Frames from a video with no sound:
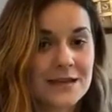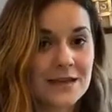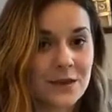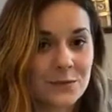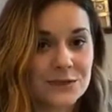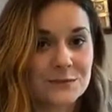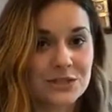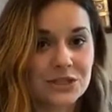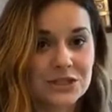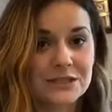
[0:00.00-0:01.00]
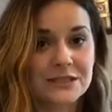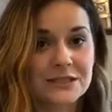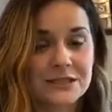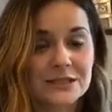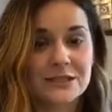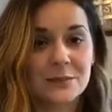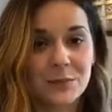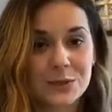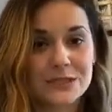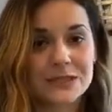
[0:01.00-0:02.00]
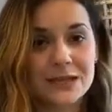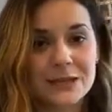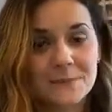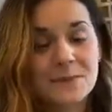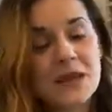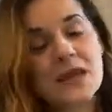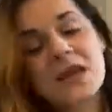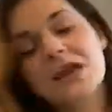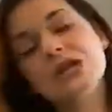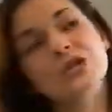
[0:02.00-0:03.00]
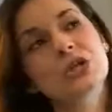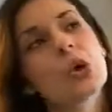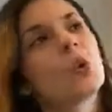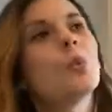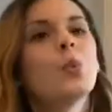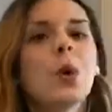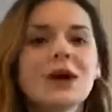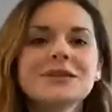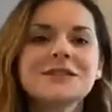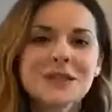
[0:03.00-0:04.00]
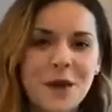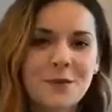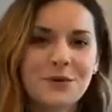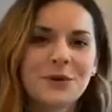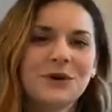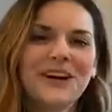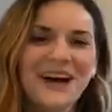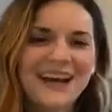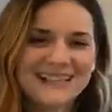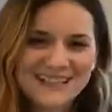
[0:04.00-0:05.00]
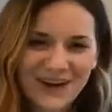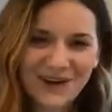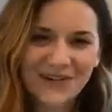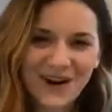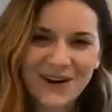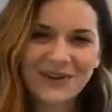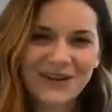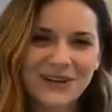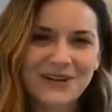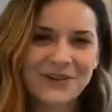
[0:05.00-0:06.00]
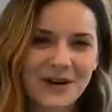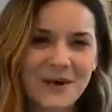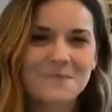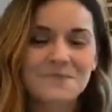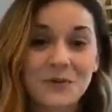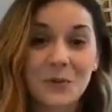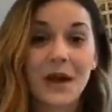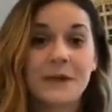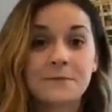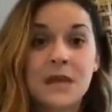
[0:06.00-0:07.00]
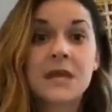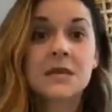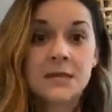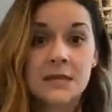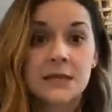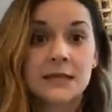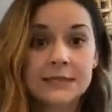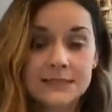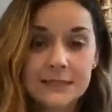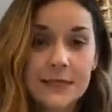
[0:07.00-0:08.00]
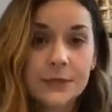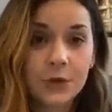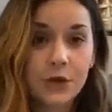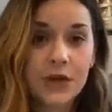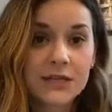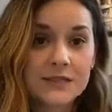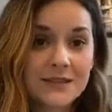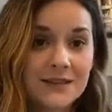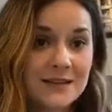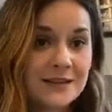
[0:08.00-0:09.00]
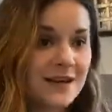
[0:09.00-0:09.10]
That was mentioned at some point today. So was Samuel a dog walker when he grew up? Okay. Let's see. What do you guys think?